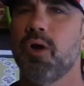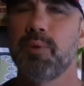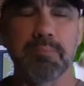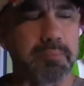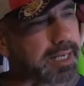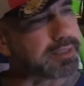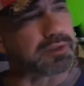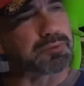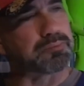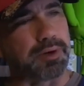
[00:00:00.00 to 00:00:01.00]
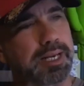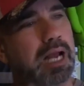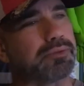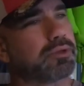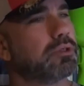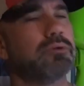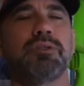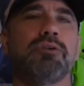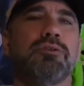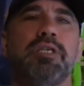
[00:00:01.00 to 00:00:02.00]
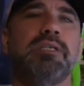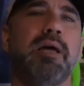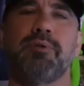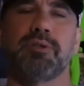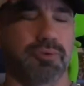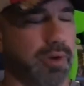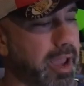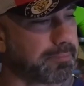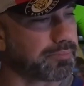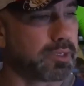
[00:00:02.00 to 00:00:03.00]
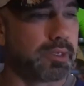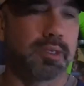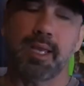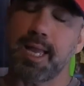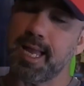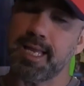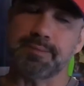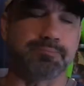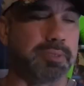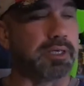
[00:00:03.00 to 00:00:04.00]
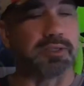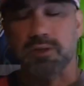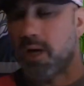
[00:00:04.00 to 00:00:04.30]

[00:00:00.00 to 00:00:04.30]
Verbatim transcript: We might just bring out the New Jersey Devil trap. And because